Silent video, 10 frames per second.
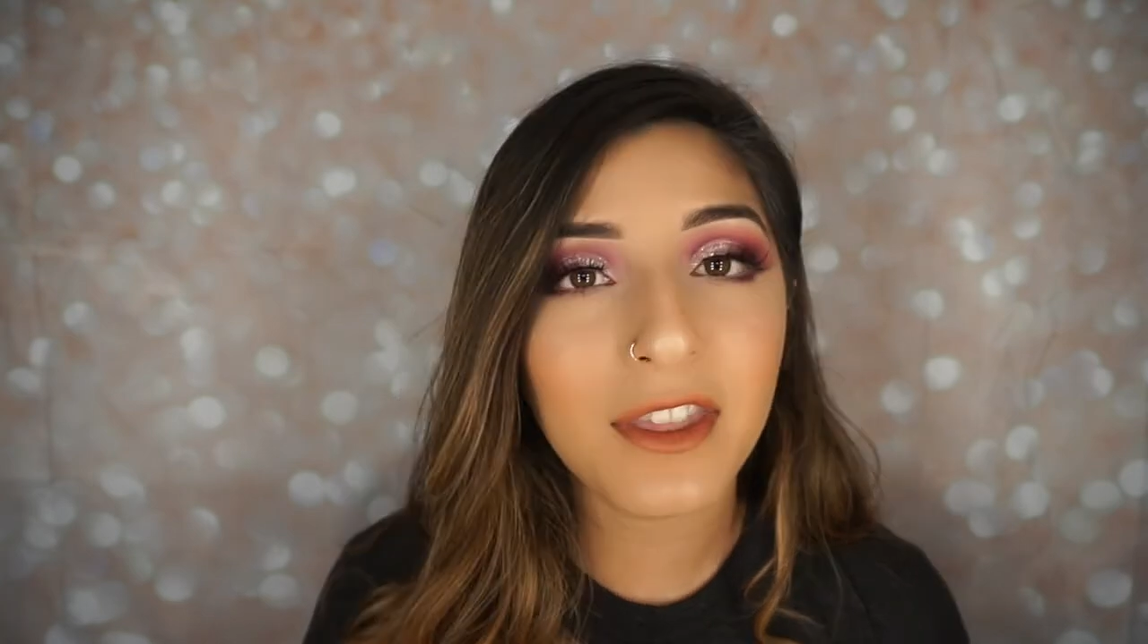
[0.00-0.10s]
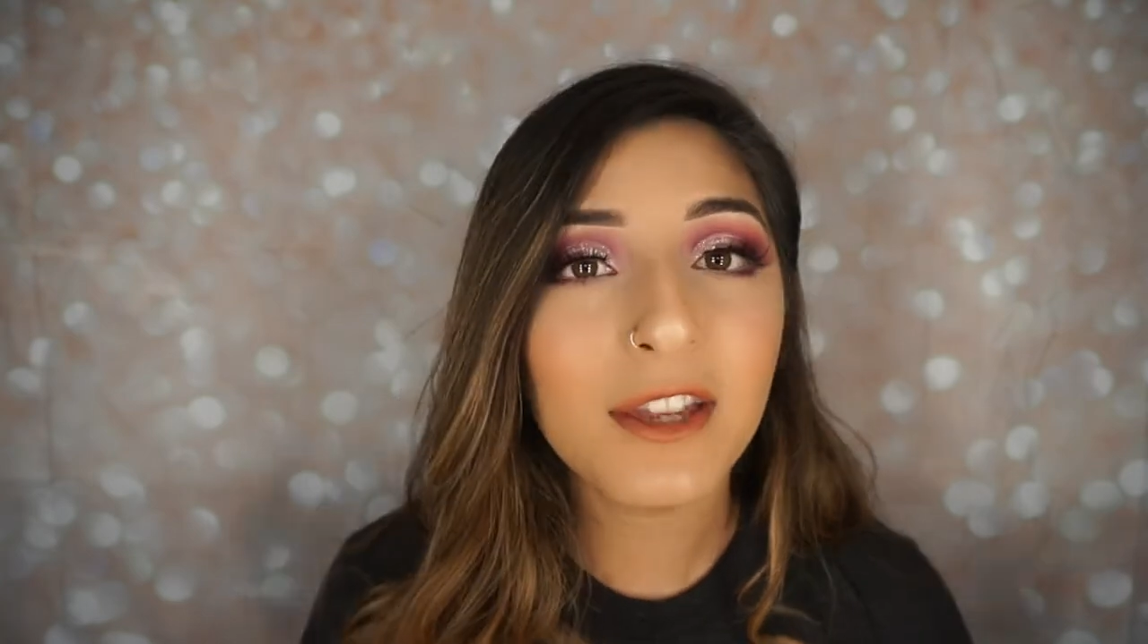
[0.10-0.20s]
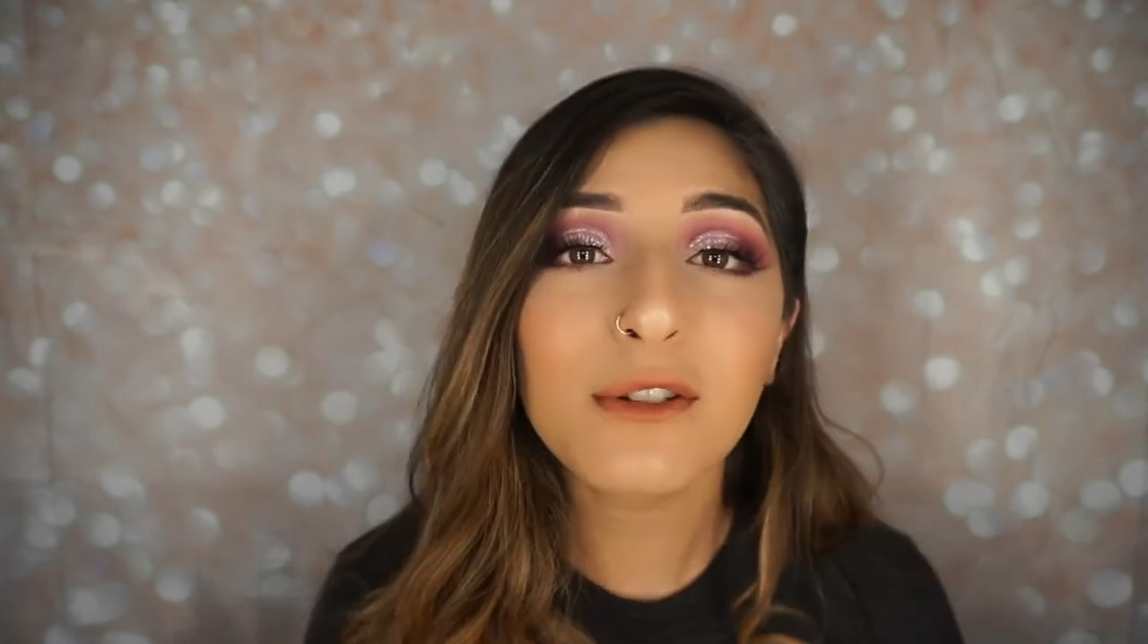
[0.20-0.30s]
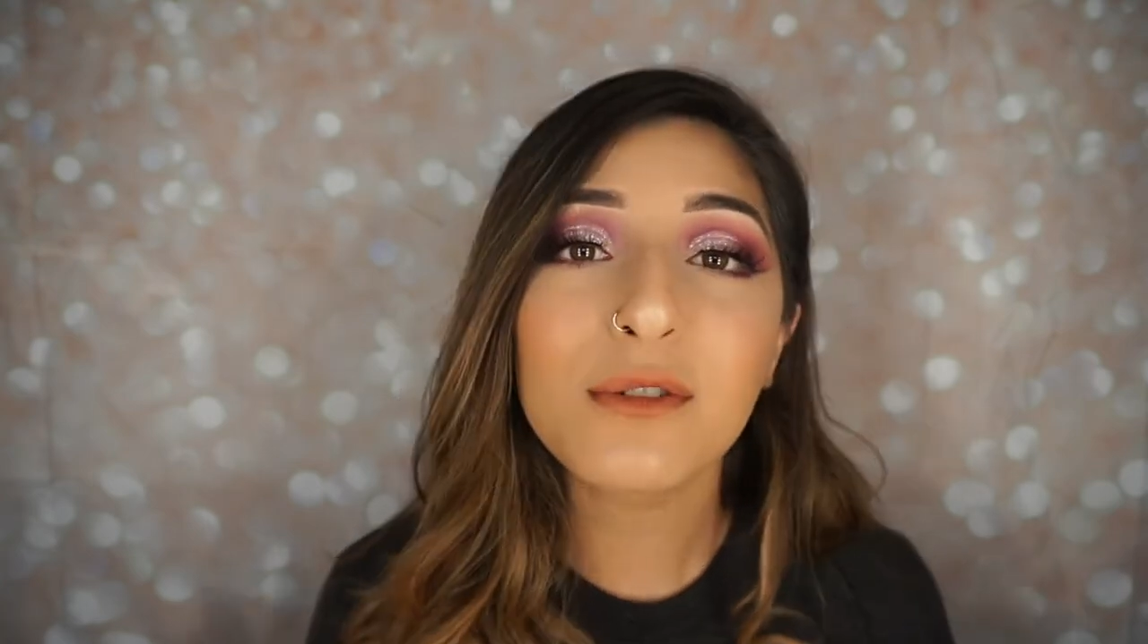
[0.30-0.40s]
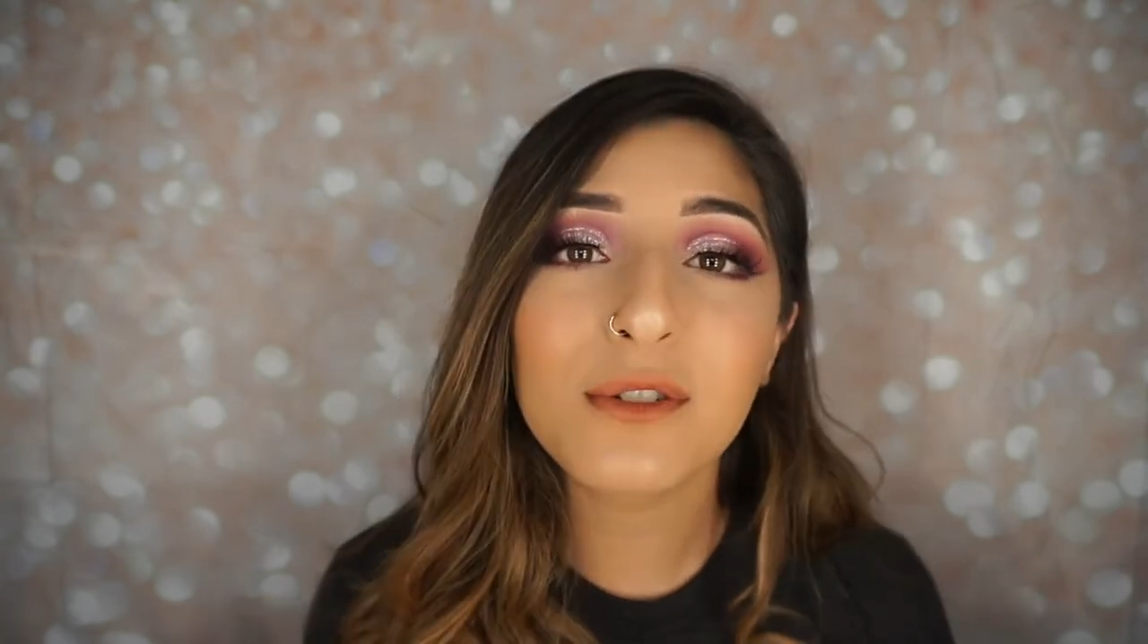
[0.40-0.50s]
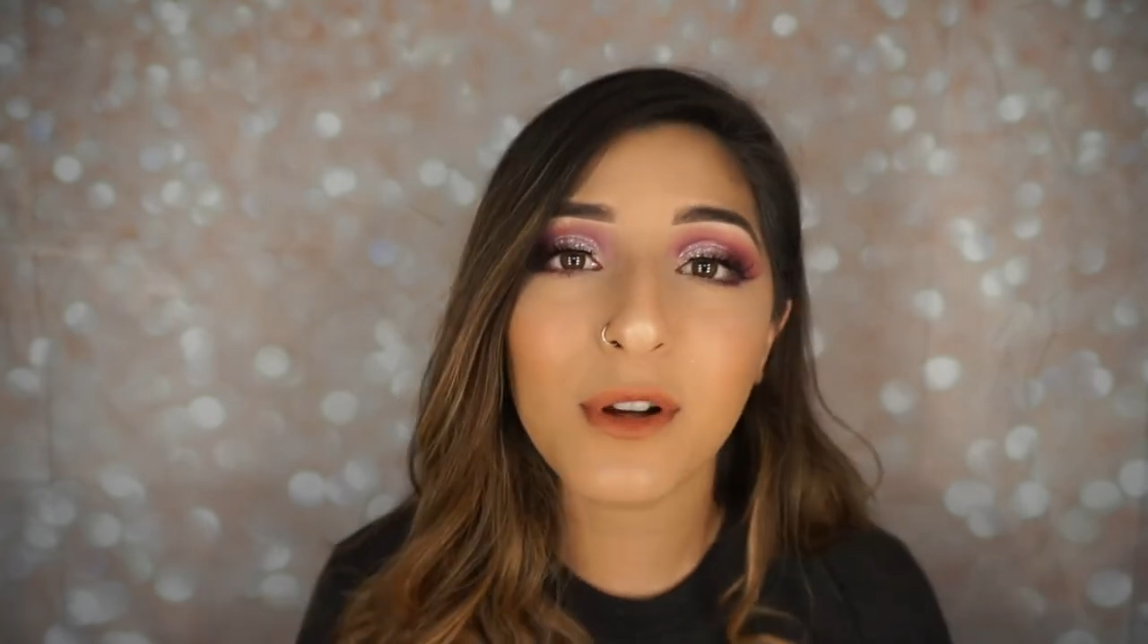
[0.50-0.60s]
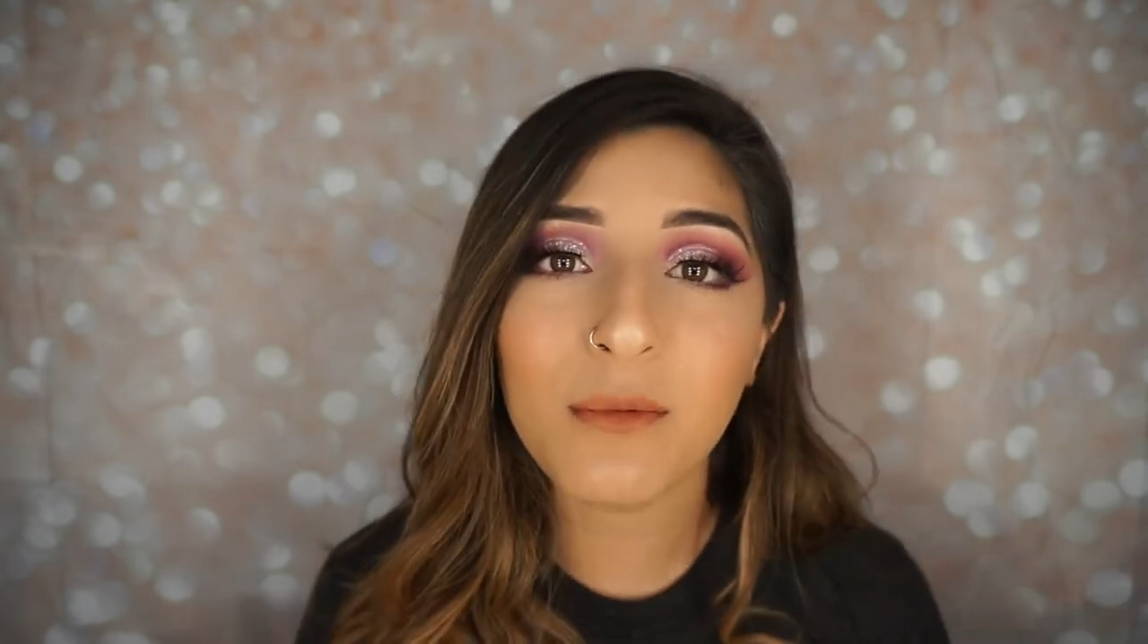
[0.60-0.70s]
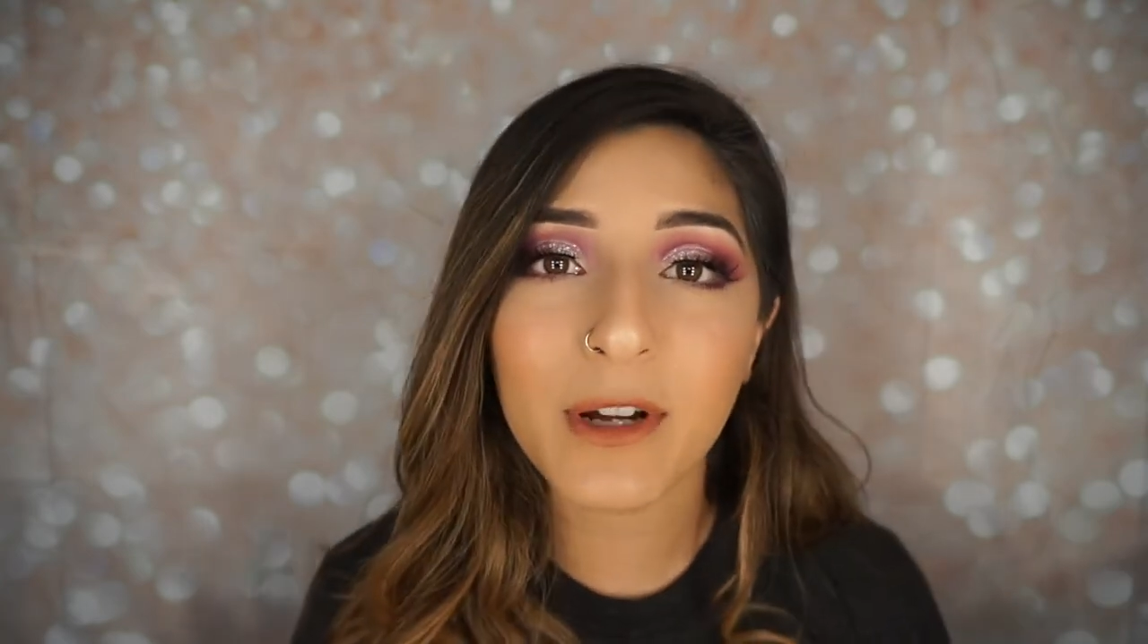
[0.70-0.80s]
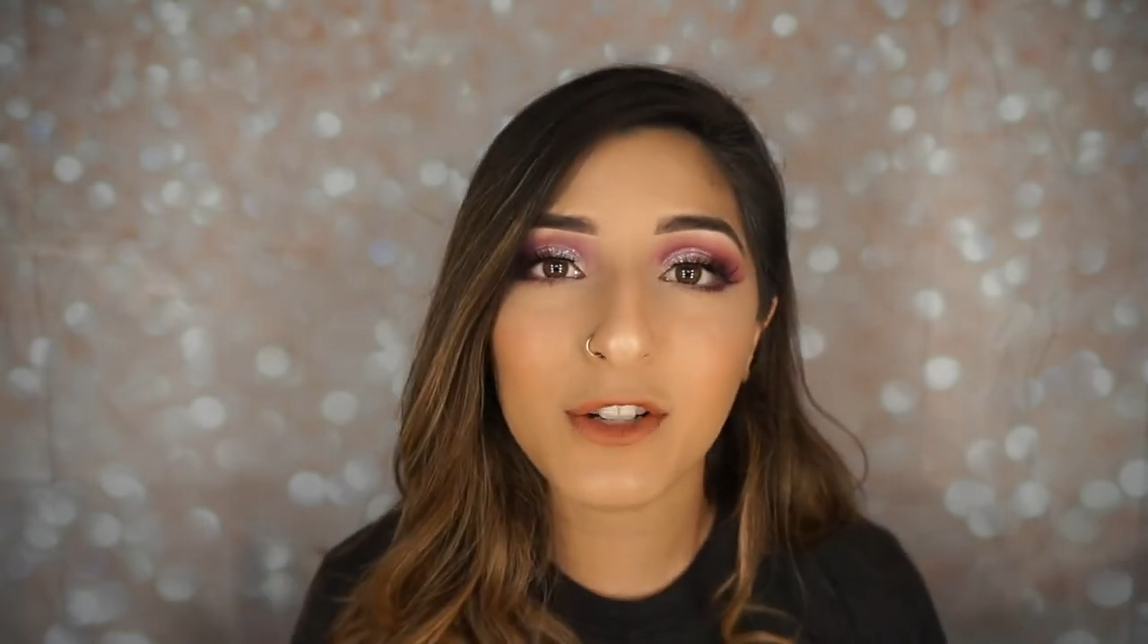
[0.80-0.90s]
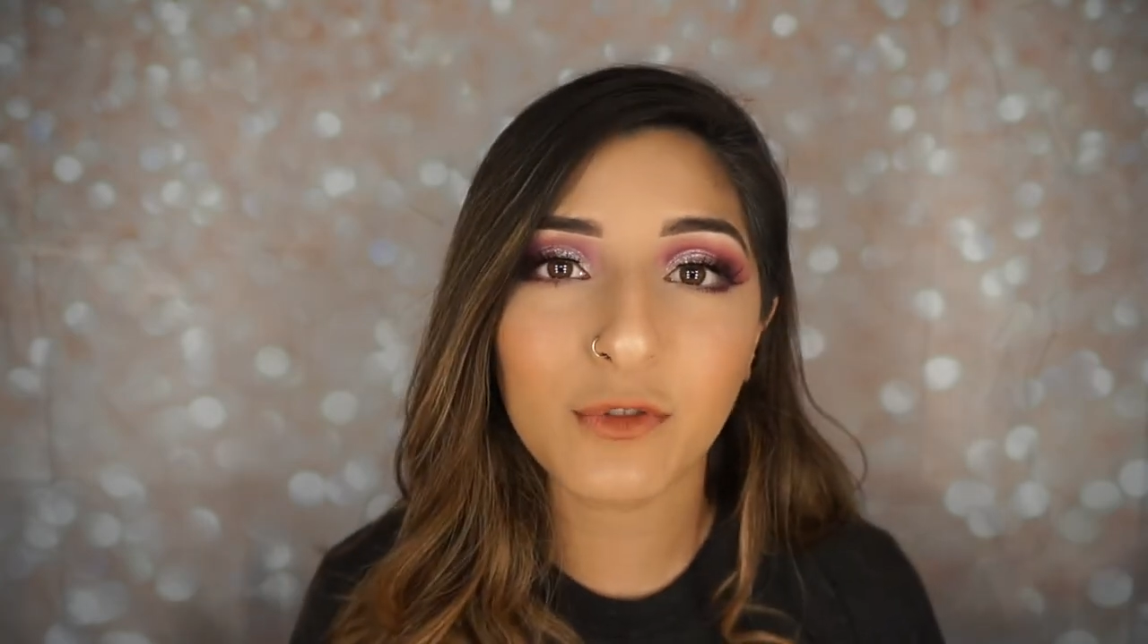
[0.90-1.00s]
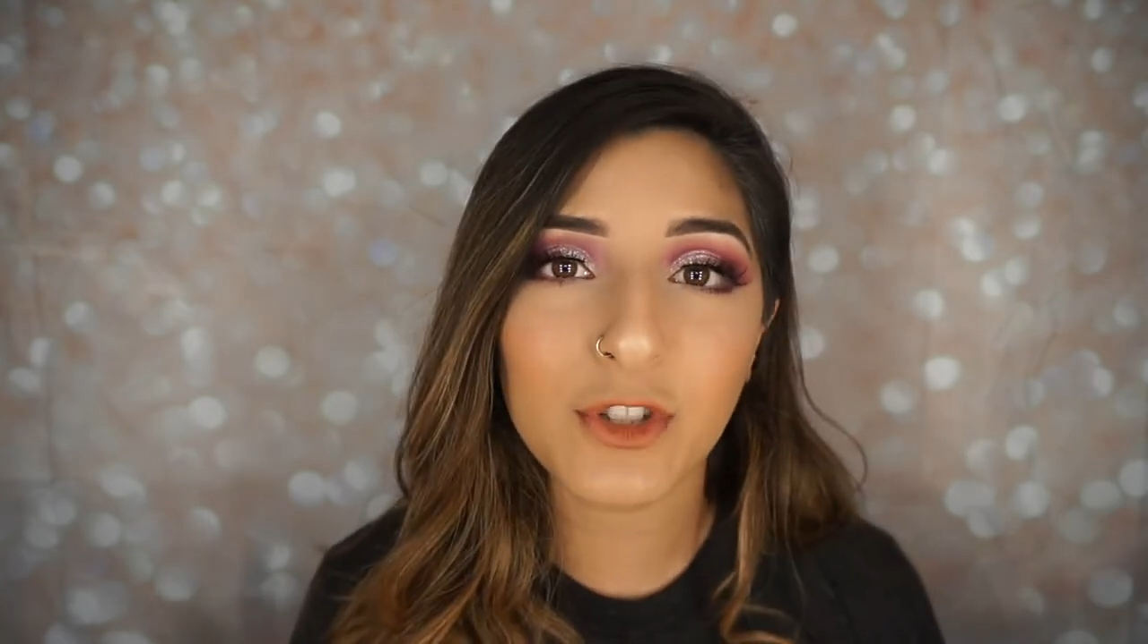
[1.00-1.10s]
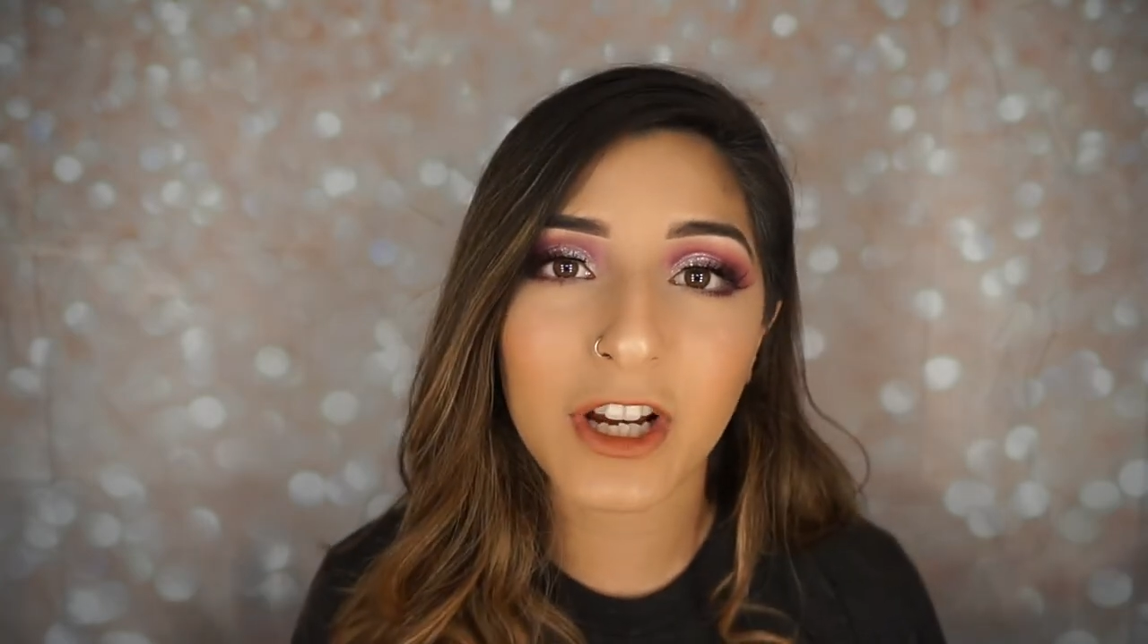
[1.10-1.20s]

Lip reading: thank you so much for